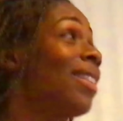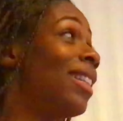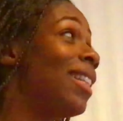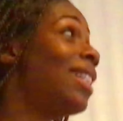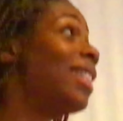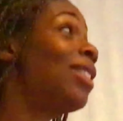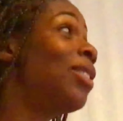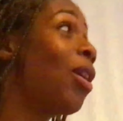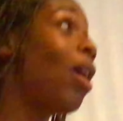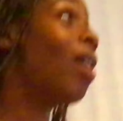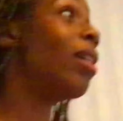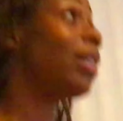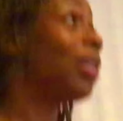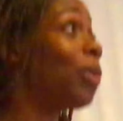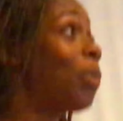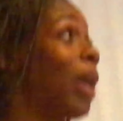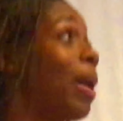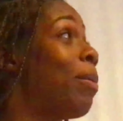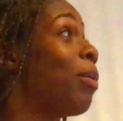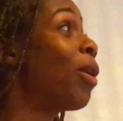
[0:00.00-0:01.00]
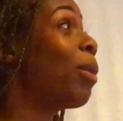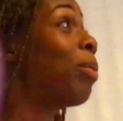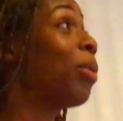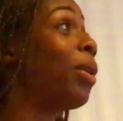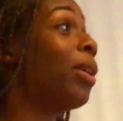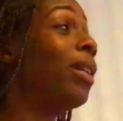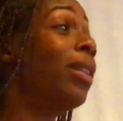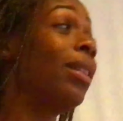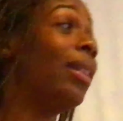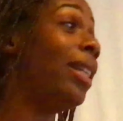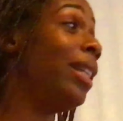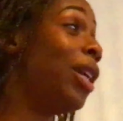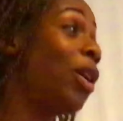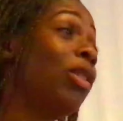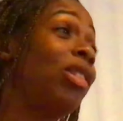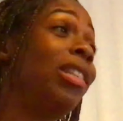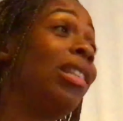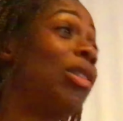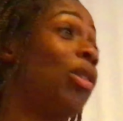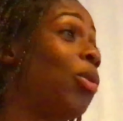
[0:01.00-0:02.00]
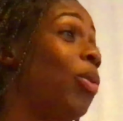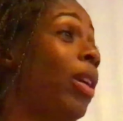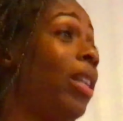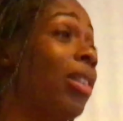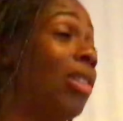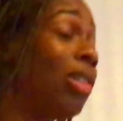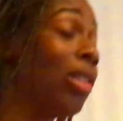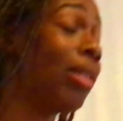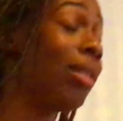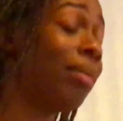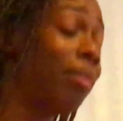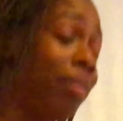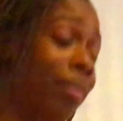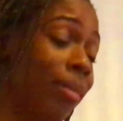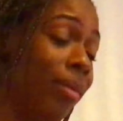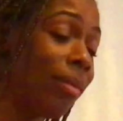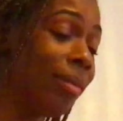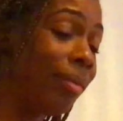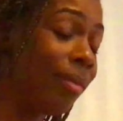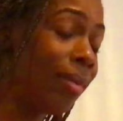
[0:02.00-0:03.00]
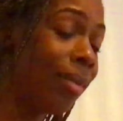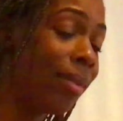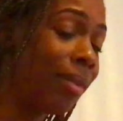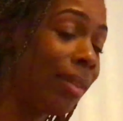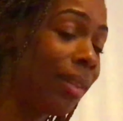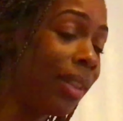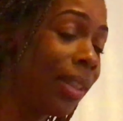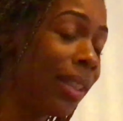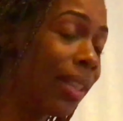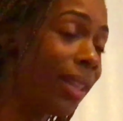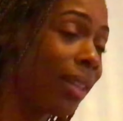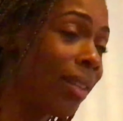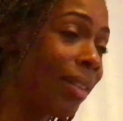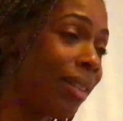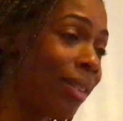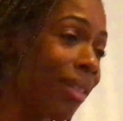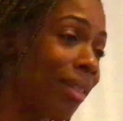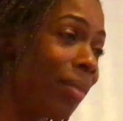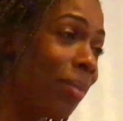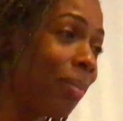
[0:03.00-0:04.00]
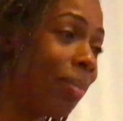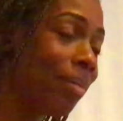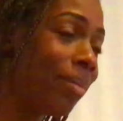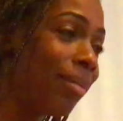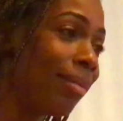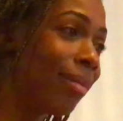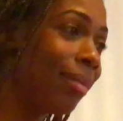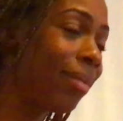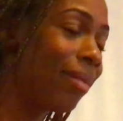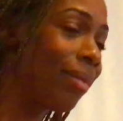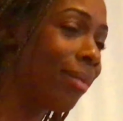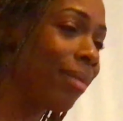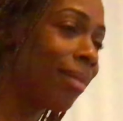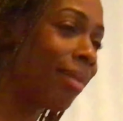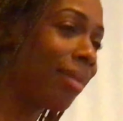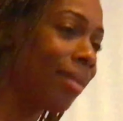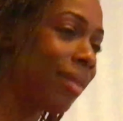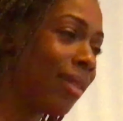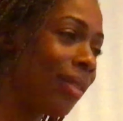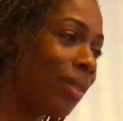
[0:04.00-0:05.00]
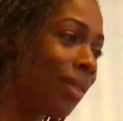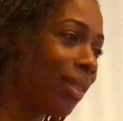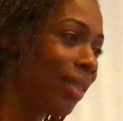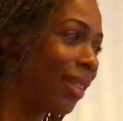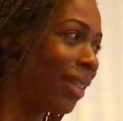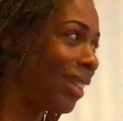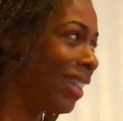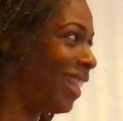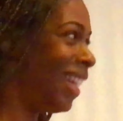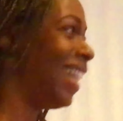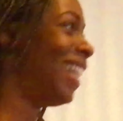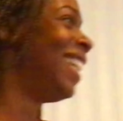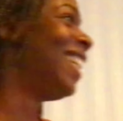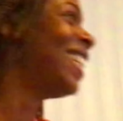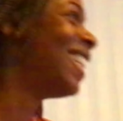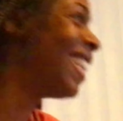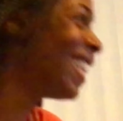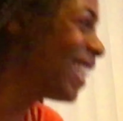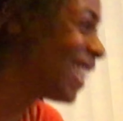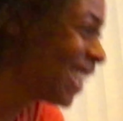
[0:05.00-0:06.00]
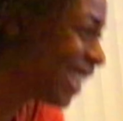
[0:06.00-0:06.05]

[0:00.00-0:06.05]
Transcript: This dog is way more important than this situation. Clearly, she's called me a fat bitch.